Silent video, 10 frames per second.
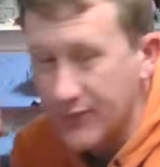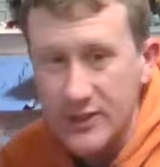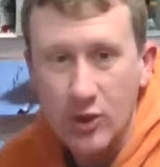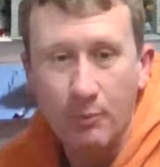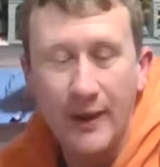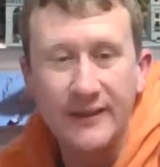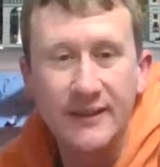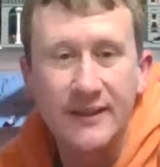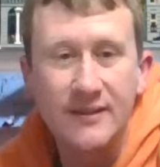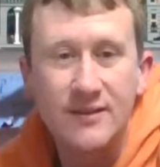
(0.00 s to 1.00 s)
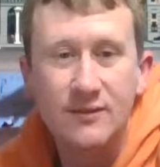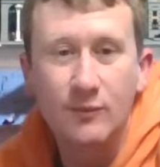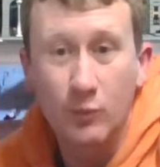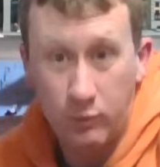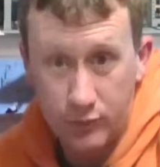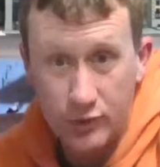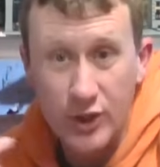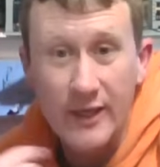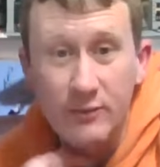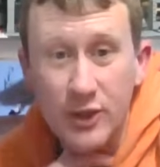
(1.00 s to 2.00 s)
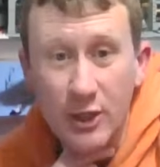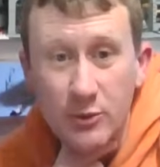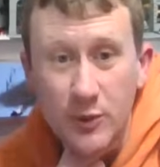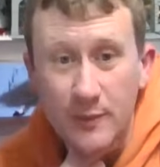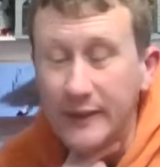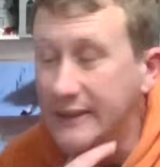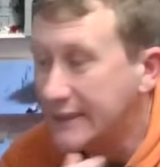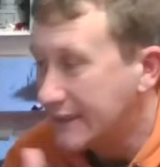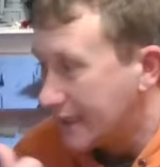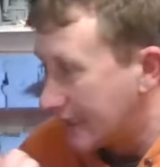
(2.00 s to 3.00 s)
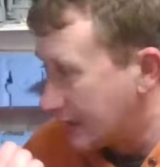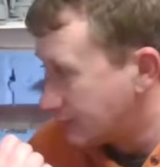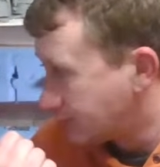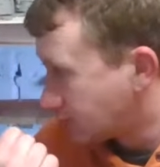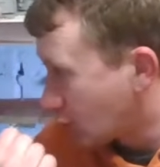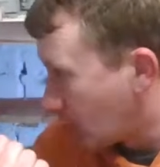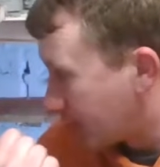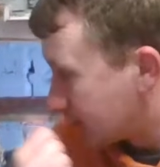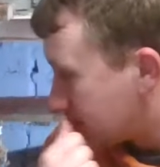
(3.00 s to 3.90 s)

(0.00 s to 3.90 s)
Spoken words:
this got painted. Jay was with me. We went to